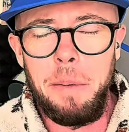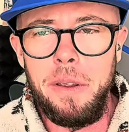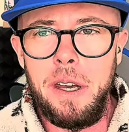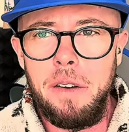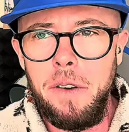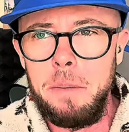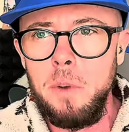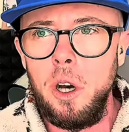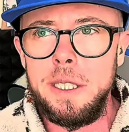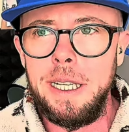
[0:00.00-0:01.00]
I think if I had
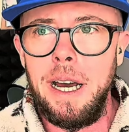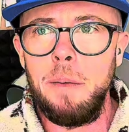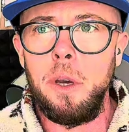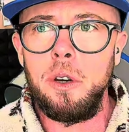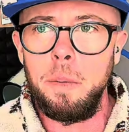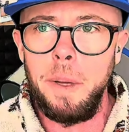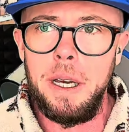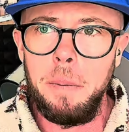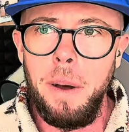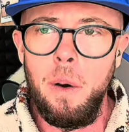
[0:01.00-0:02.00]
more time, we could have
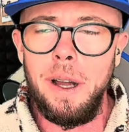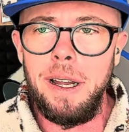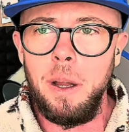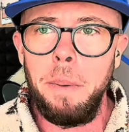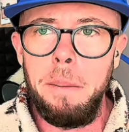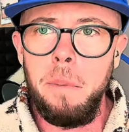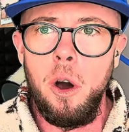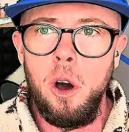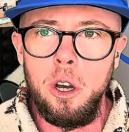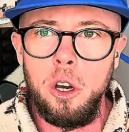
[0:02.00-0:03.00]
played about a little bit
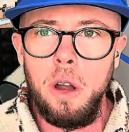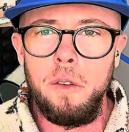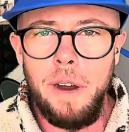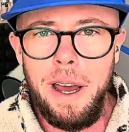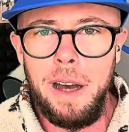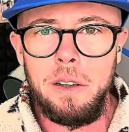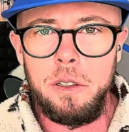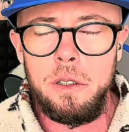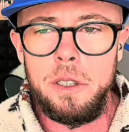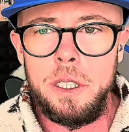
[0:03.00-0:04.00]
more and got the right
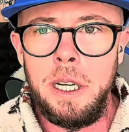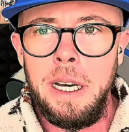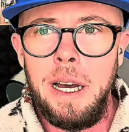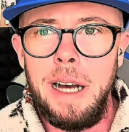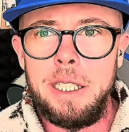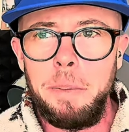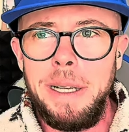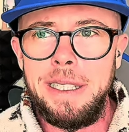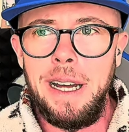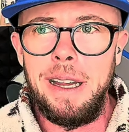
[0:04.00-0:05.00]
angles and
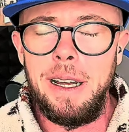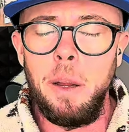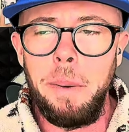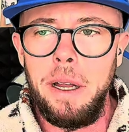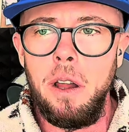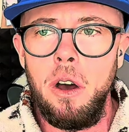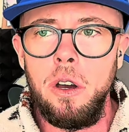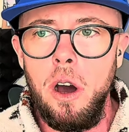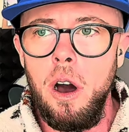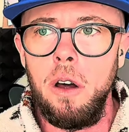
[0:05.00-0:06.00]
spent a little bit
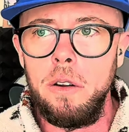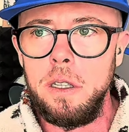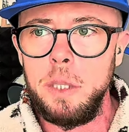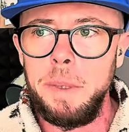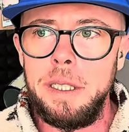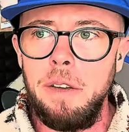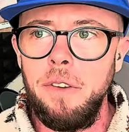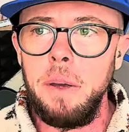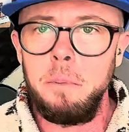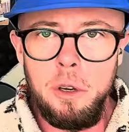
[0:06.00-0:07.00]
longer on
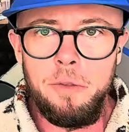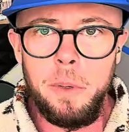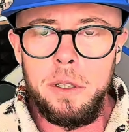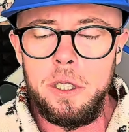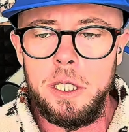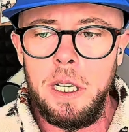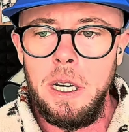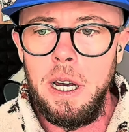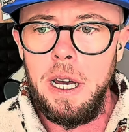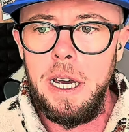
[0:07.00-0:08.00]
specific movements
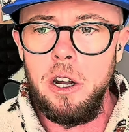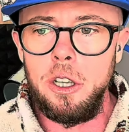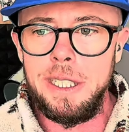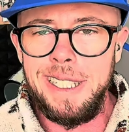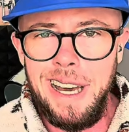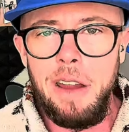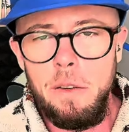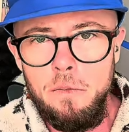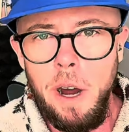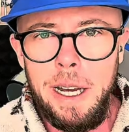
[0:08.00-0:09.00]
in order to get
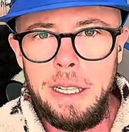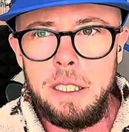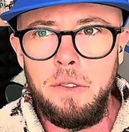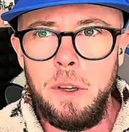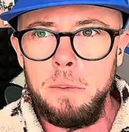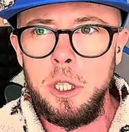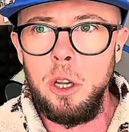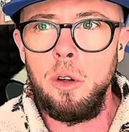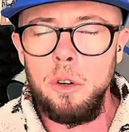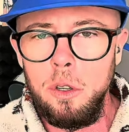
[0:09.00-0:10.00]
them right, for them to
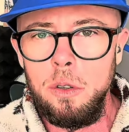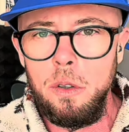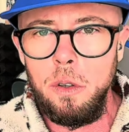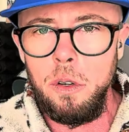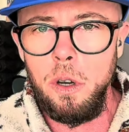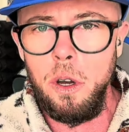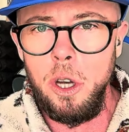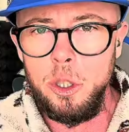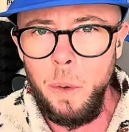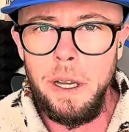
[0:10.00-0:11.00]
look
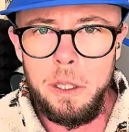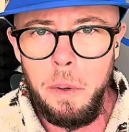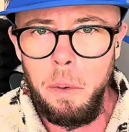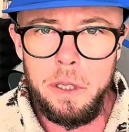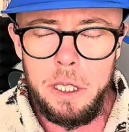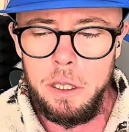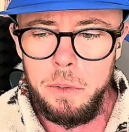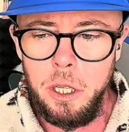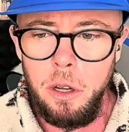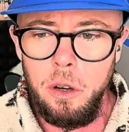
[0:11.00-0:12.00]
as well as we wanted them
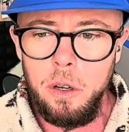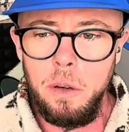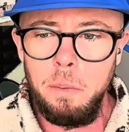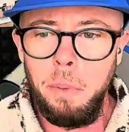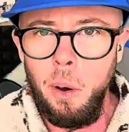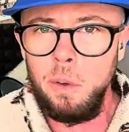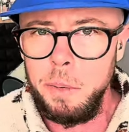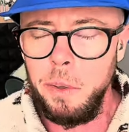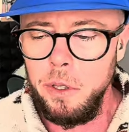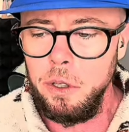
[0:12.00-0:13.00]
to look
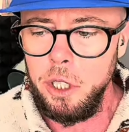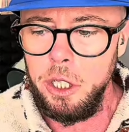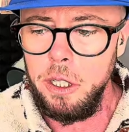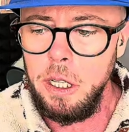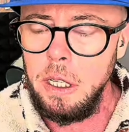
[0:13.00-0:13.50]
post-production.